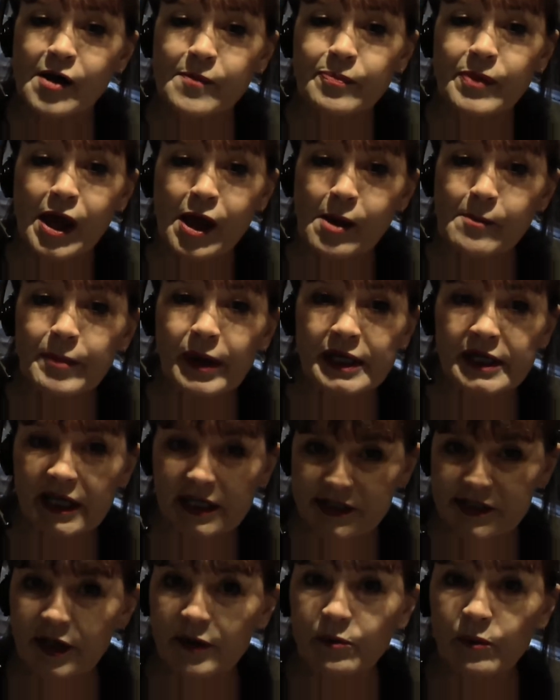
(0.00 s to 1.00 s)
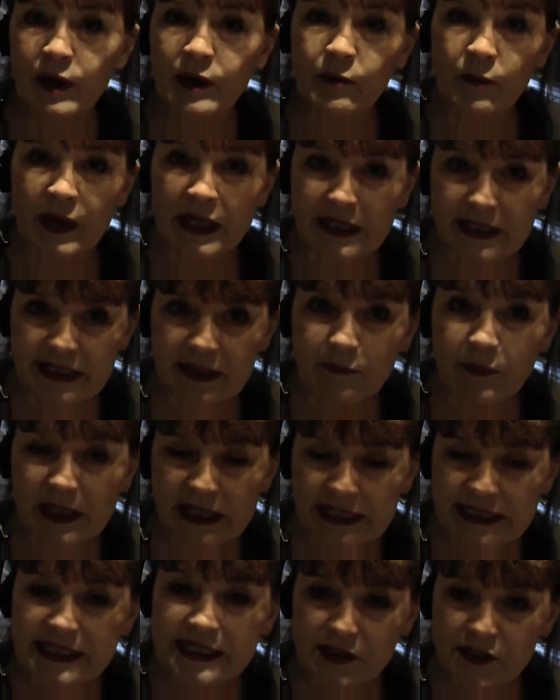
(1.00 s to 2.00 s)
Um, but yes, yeah, so we, we,
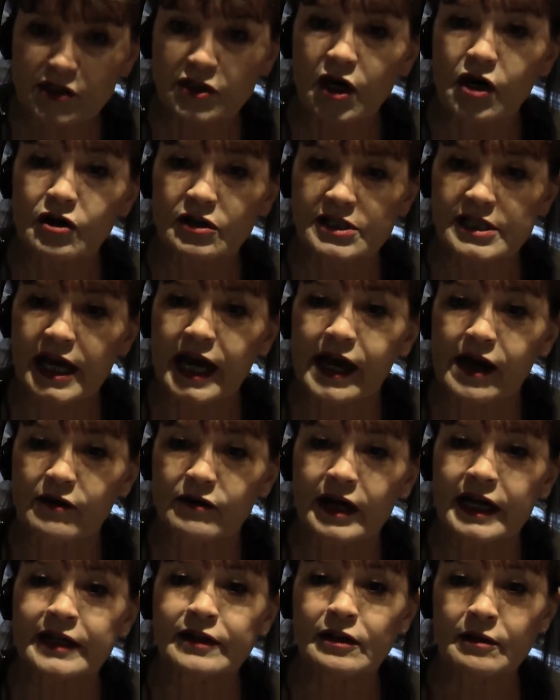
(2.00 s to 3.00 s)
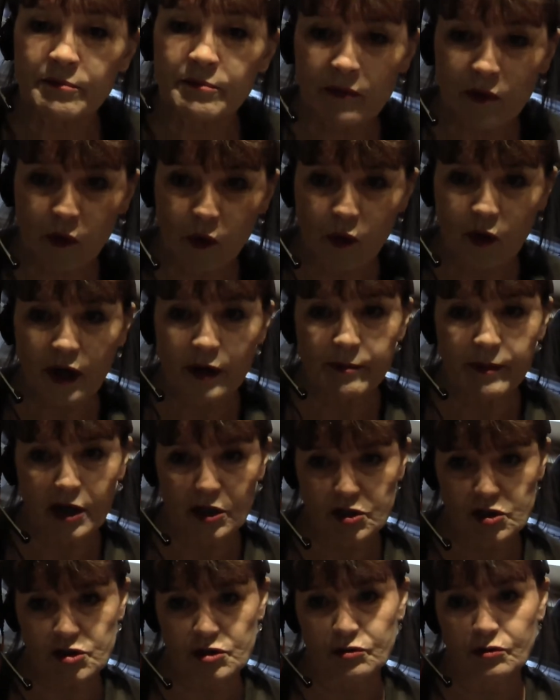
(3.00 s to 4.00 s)
we did start out in the more
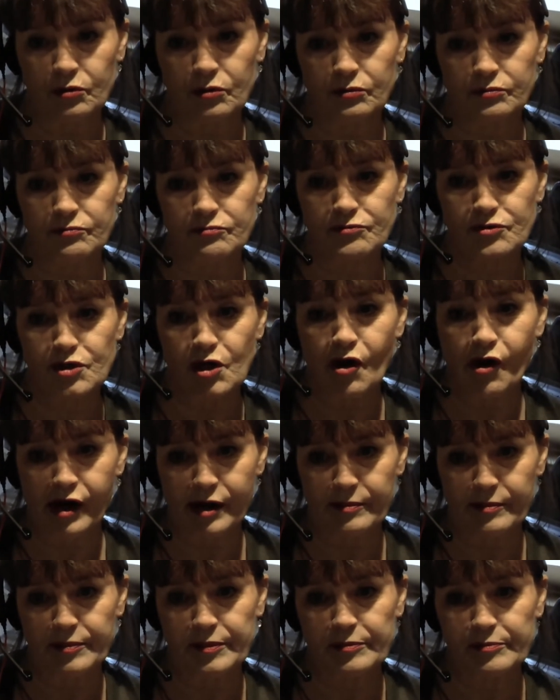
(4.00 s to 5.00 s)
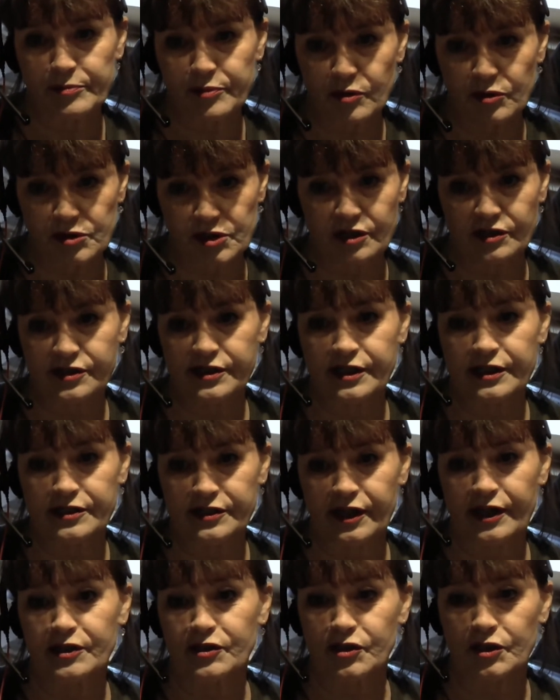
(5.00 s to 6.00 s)
commercial type products
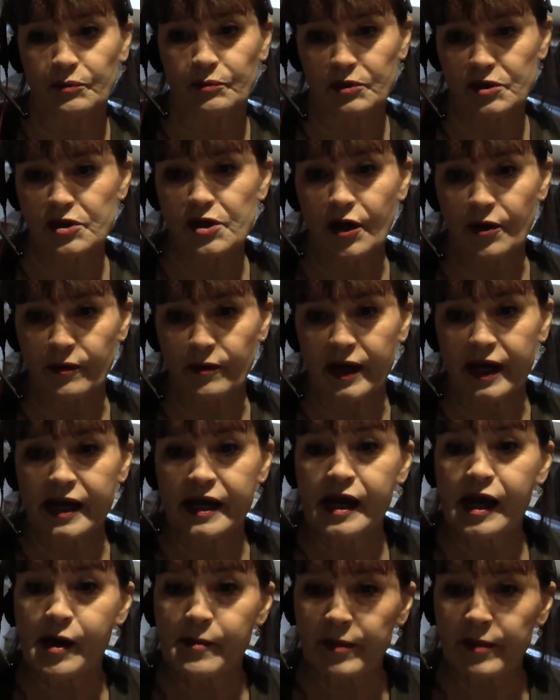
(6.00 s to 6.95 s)
as, as you would know it,